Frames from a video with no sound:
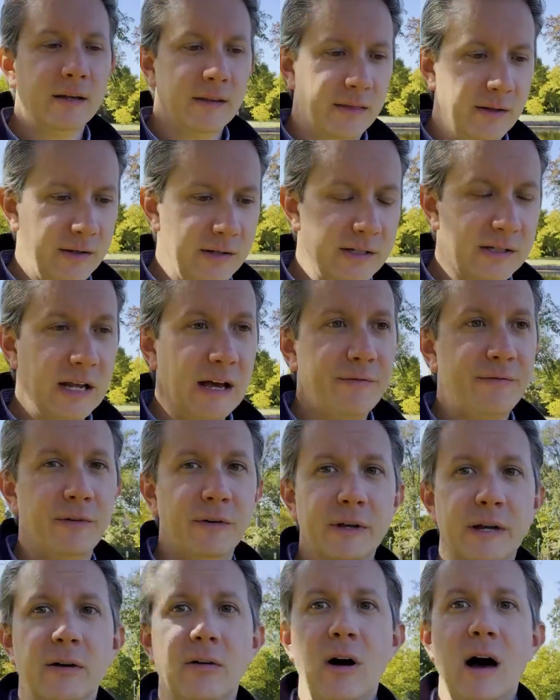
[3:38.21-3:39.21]
There's
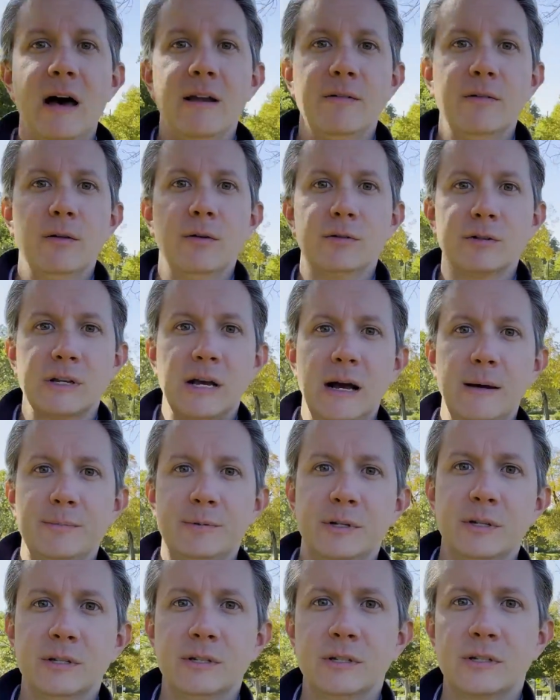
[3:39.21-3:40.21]
definitely a lot of those
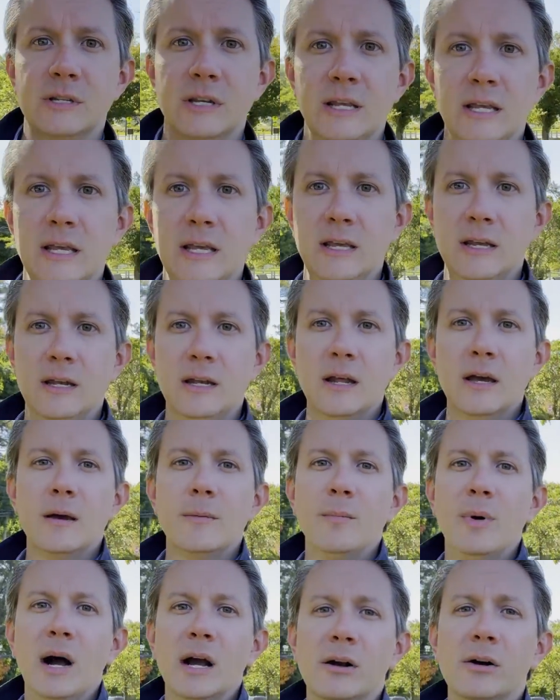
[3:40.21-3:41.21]
options in
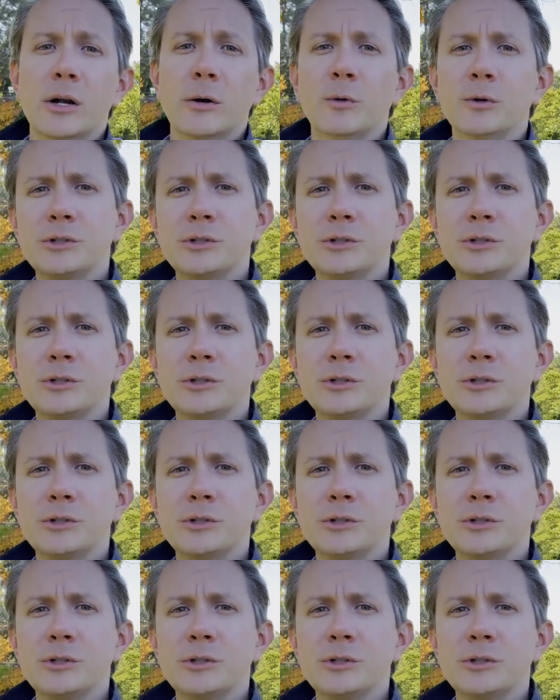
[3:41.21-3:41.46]
Montclair.